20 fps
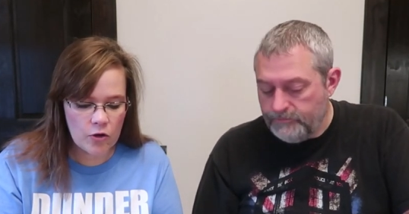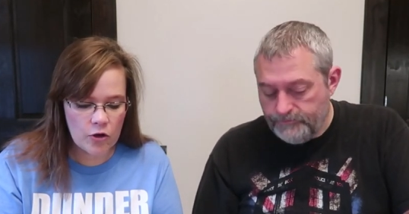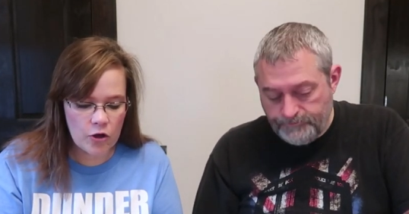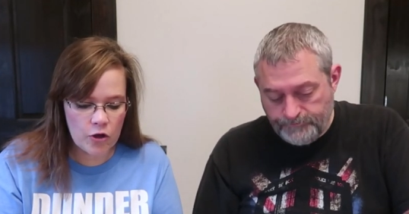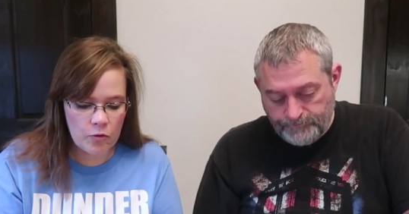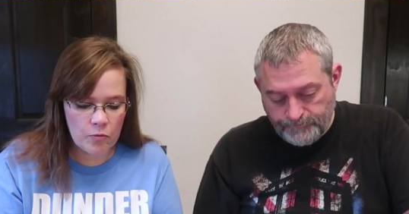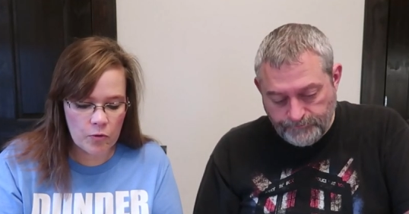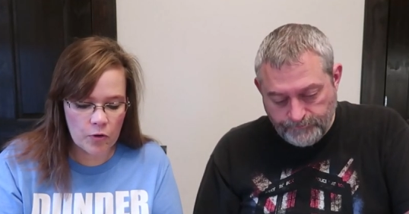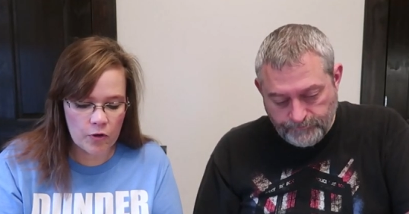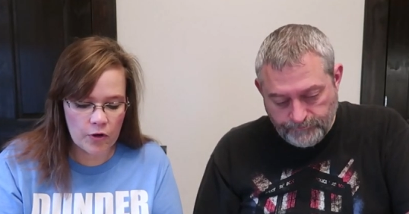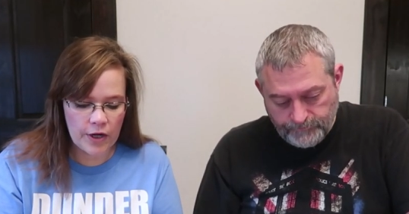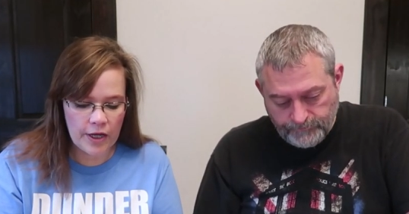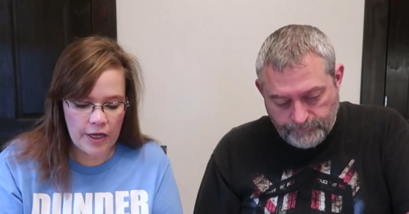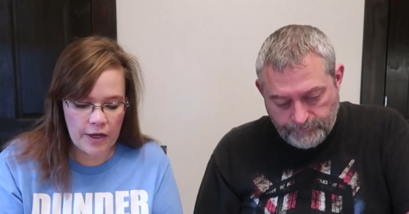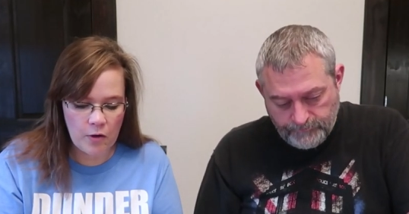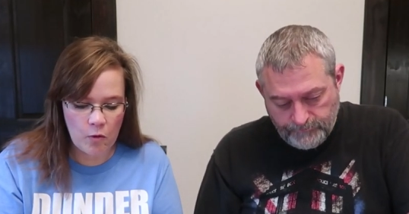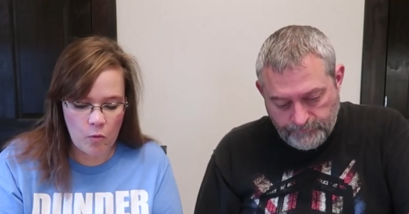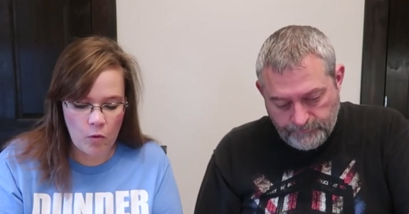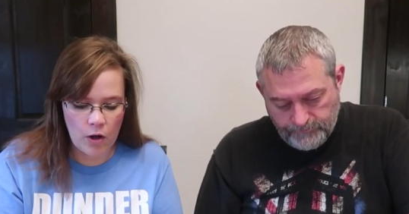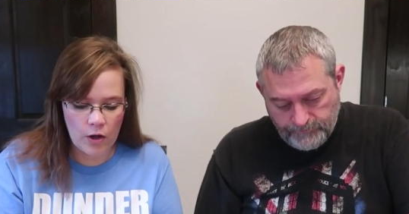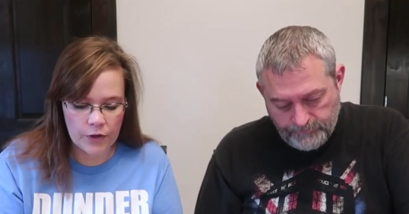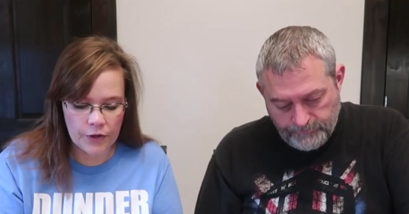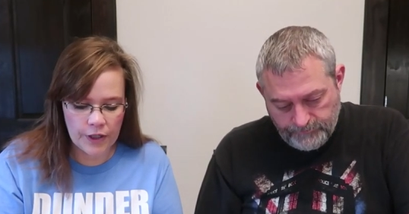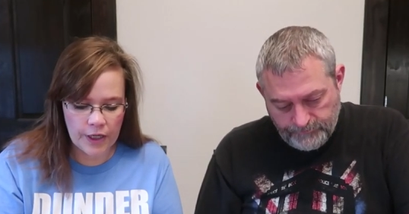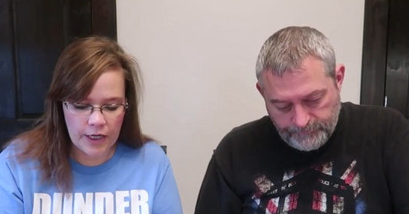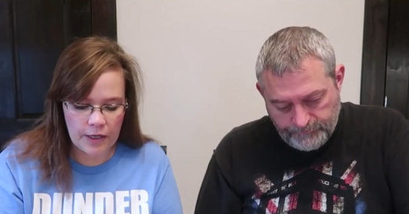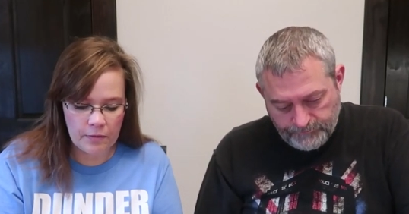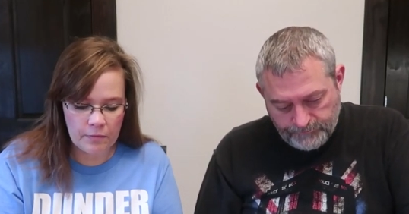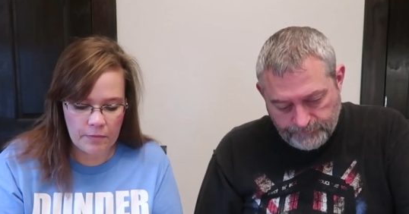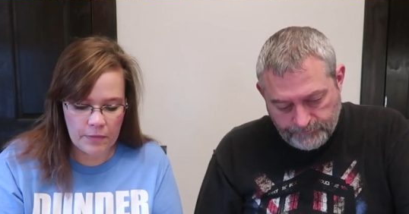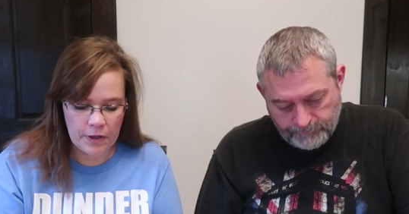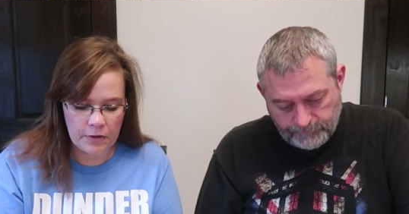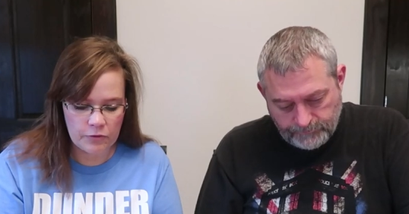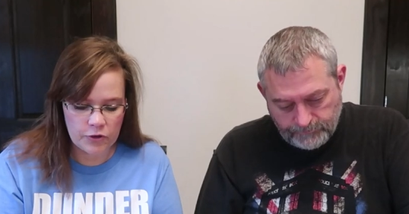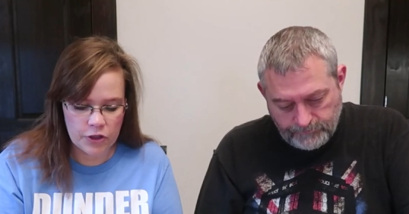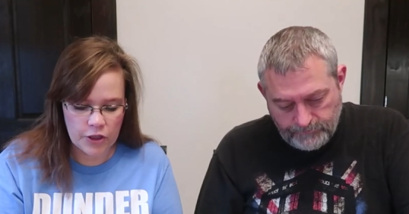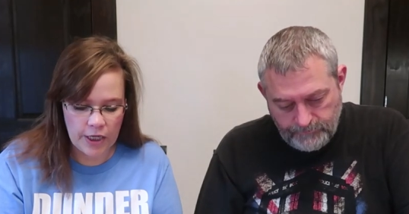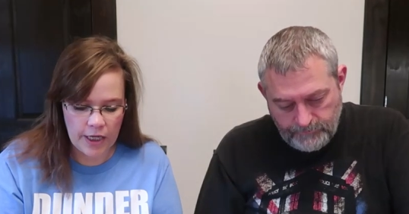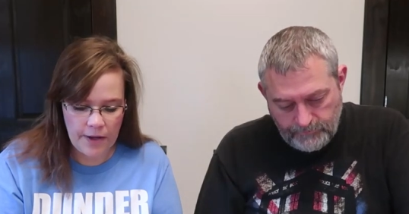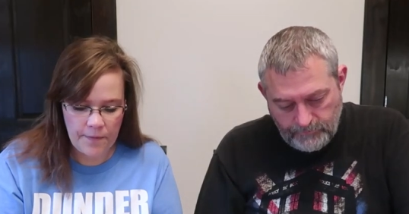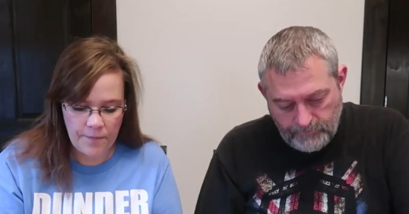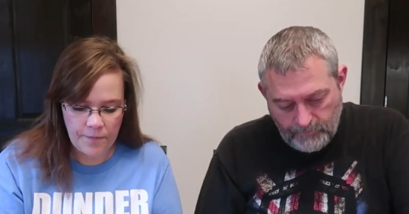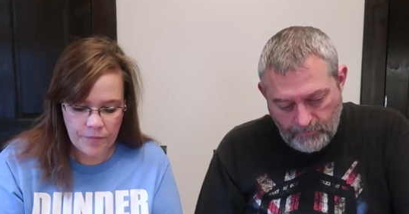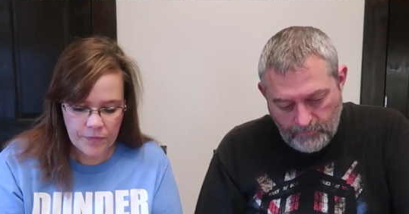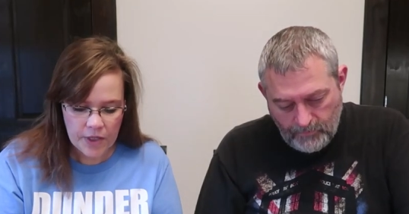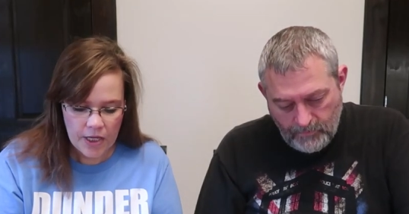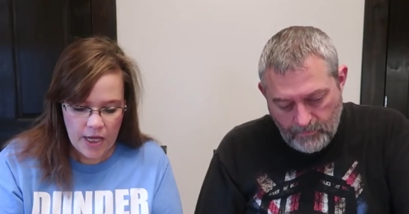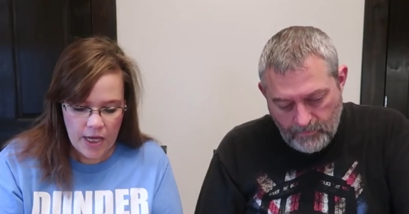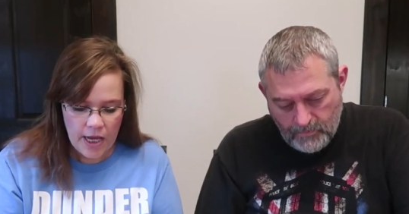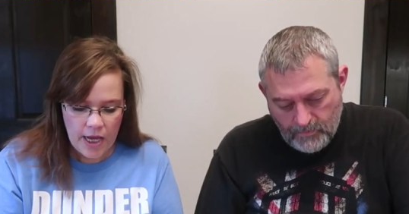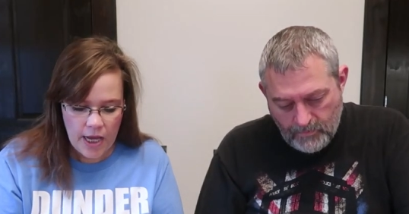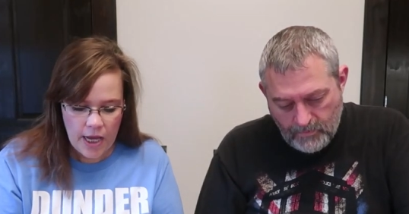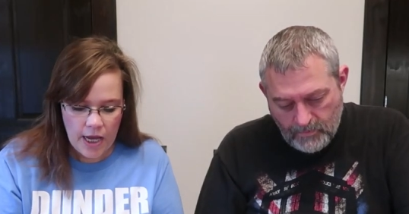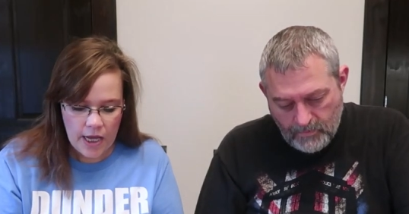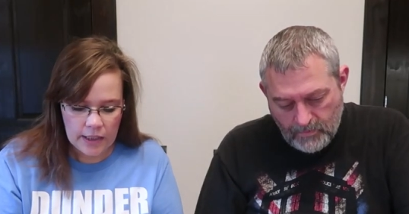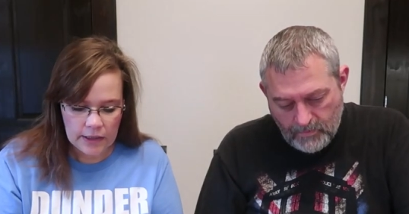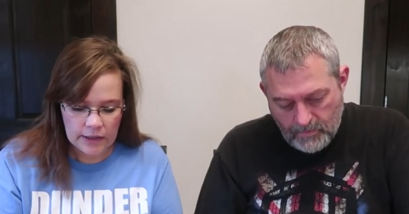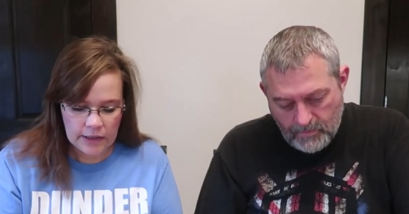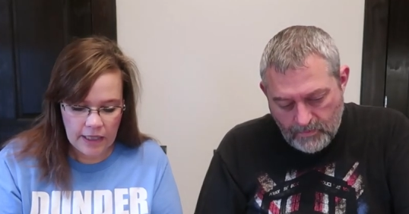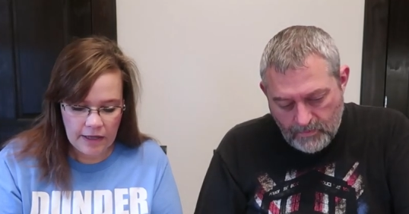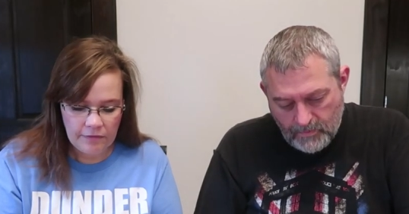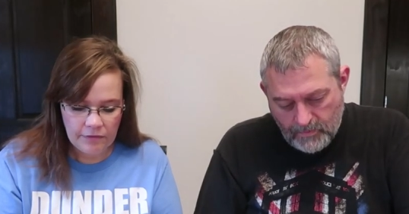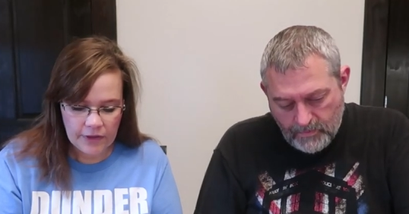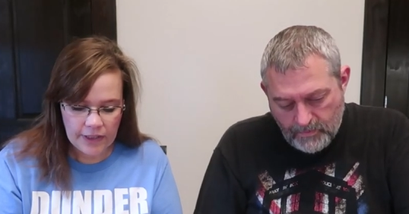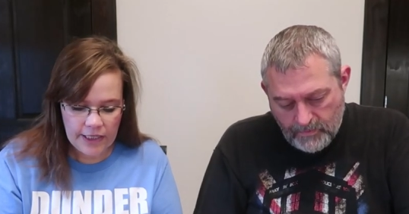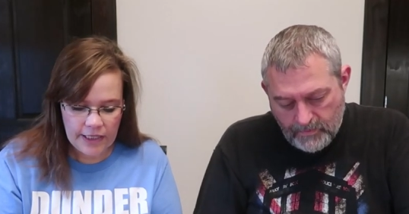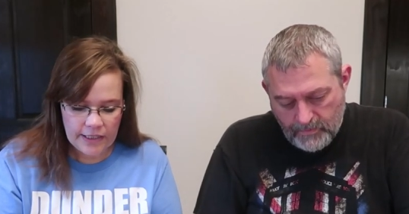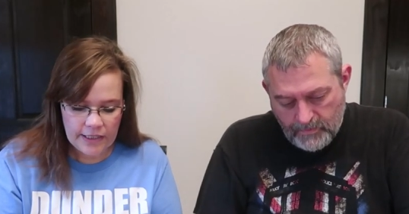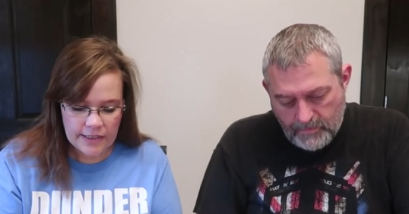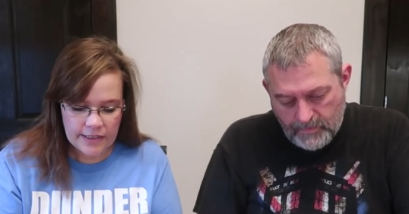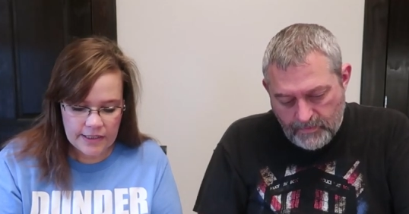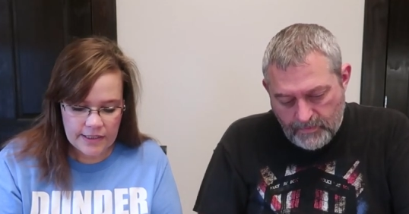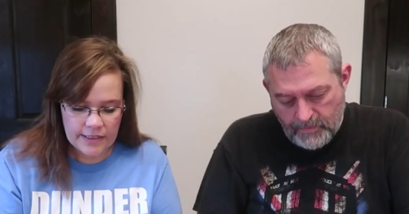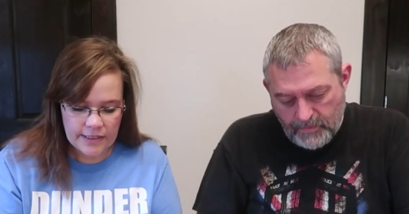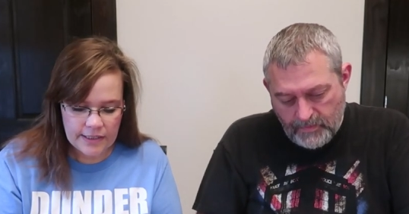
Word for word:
Speaker 1: Kumari Walnut Mochi. Lovely...